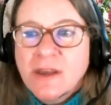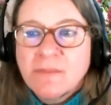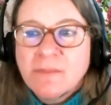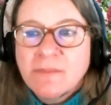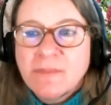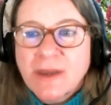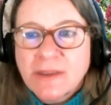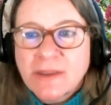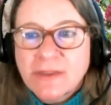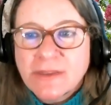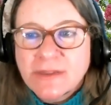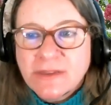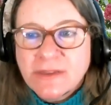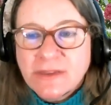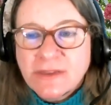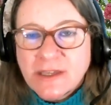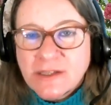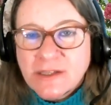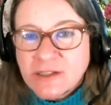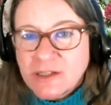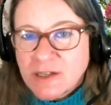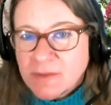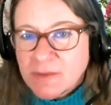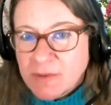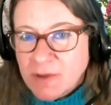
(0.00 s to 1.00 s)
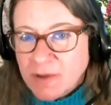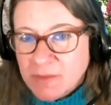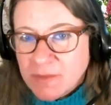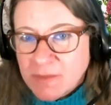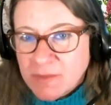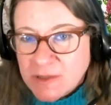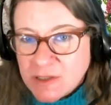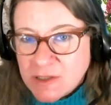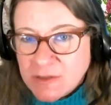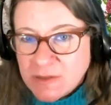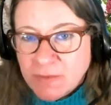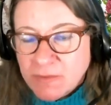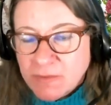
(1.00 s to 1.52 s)
But they took a
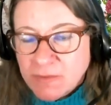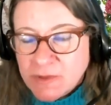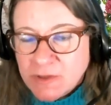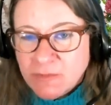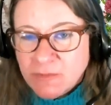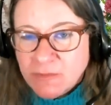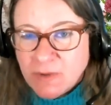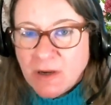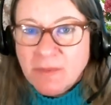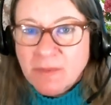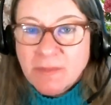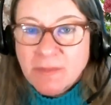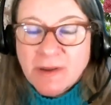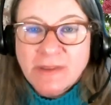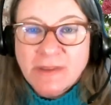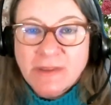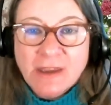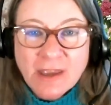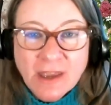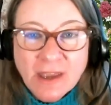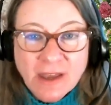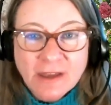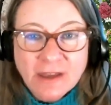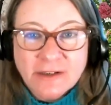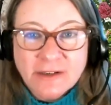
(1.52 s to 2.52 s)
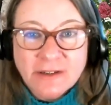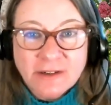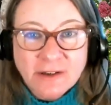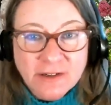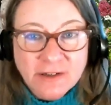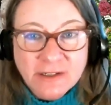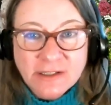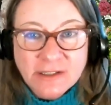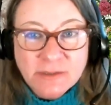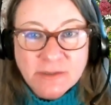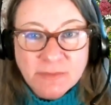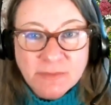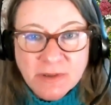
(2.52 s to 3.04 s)
pilgrimage to Rome, and they had an
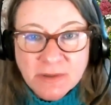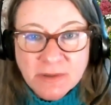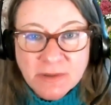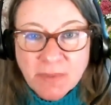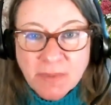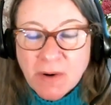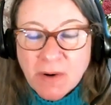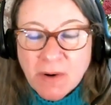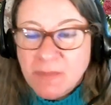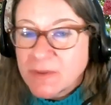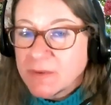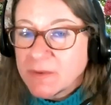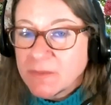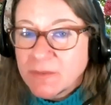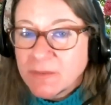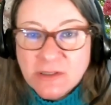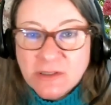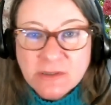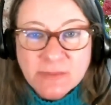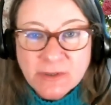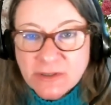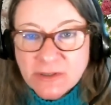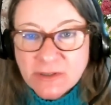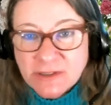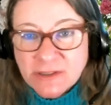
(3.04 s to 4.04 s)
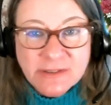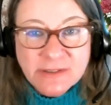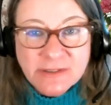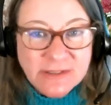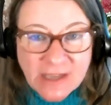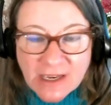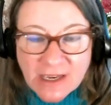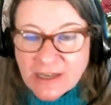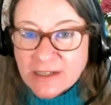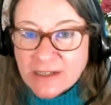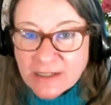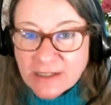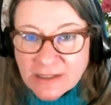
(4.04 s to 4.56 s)
audience with the Pope. They weren't supposed to
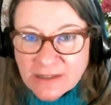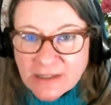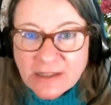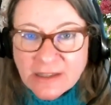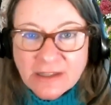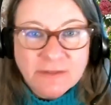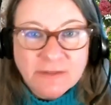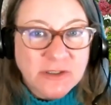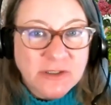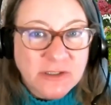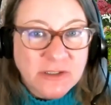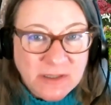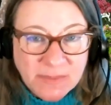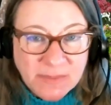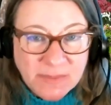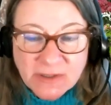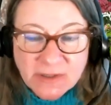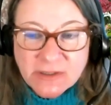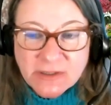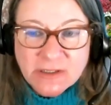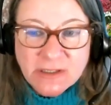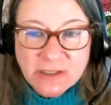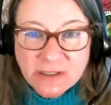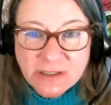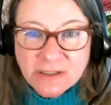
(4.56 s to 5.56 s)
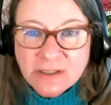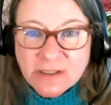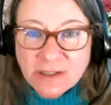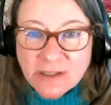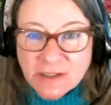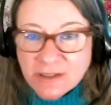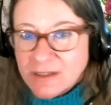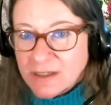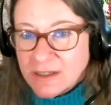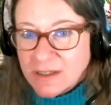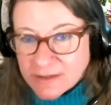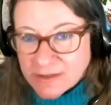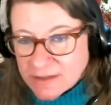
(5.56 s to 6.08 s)
say anything. They were just supposed to
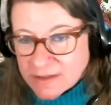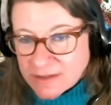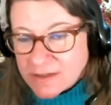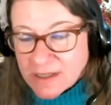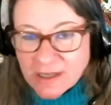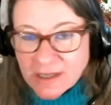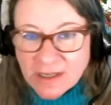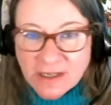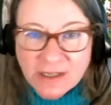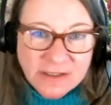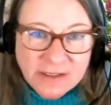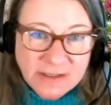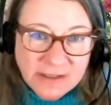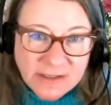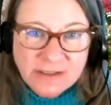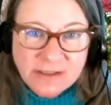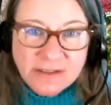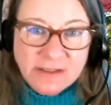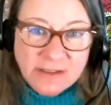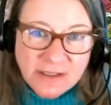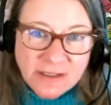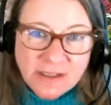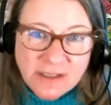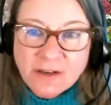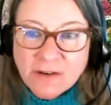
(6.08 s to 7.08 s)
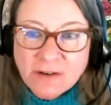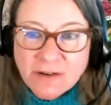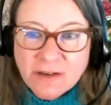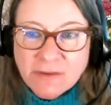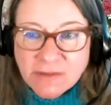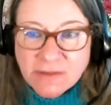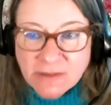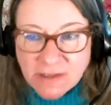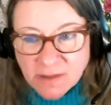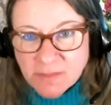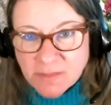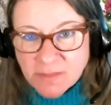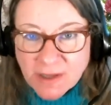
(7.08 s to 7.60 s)
kiss his hand, and, you know, he
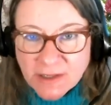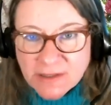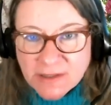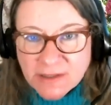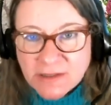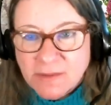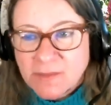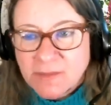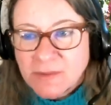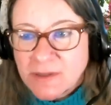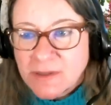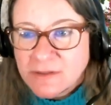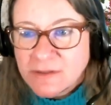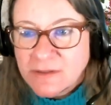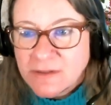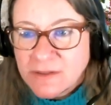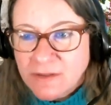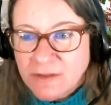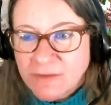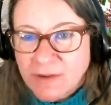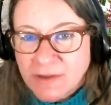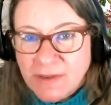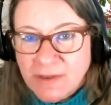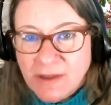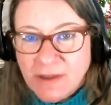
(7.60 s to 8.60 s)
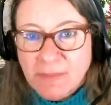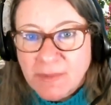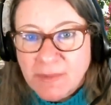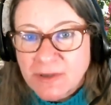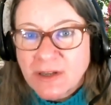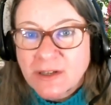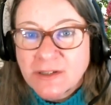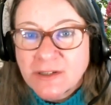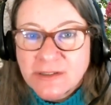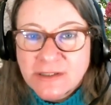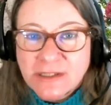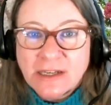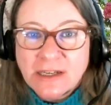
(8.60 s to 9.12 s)
was going to bless them and stuff like that, but
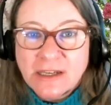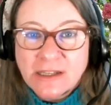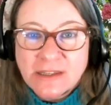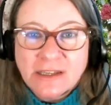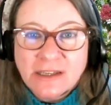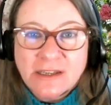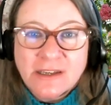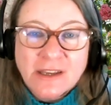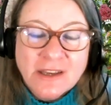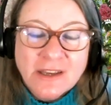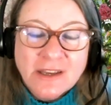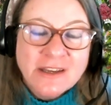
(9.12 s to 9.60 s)
not say anything.